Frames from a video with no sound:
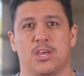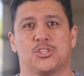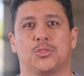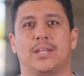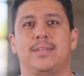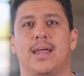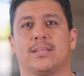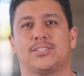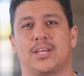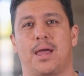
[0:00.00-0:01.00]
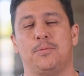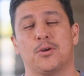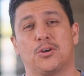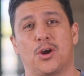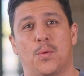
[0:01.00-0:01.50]
So the next time
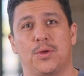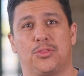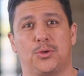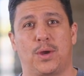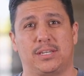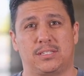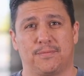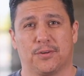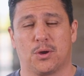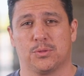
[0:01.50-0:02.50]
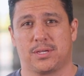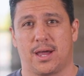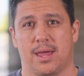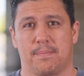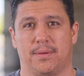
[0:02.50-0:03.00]
you're going through a difficult
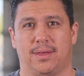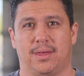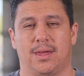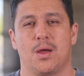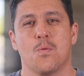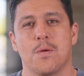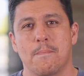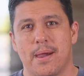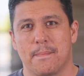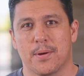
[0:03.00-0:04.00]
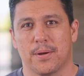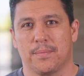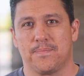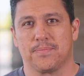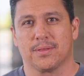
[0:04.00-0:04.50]
time,
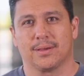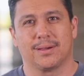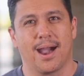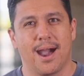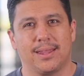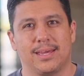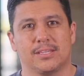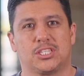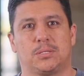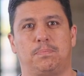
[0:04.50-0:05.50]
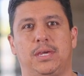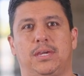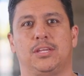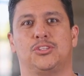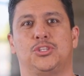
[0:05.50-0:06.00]
remember, God is
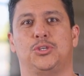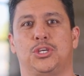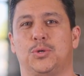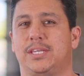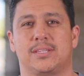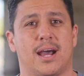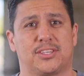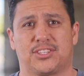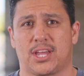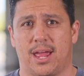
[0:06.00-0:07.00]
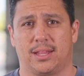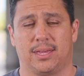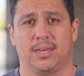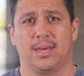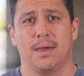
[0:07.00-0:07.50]
speaking to you. He's not
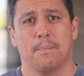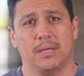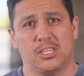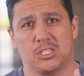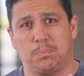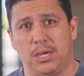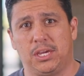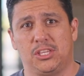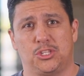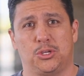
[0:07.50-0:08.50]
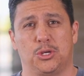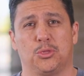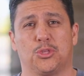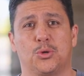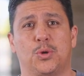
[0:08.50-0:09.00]
silent, but He's speaking to
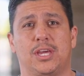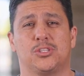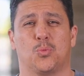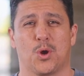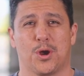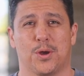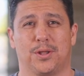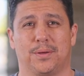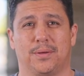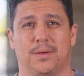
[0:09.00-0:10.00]
you through His Word.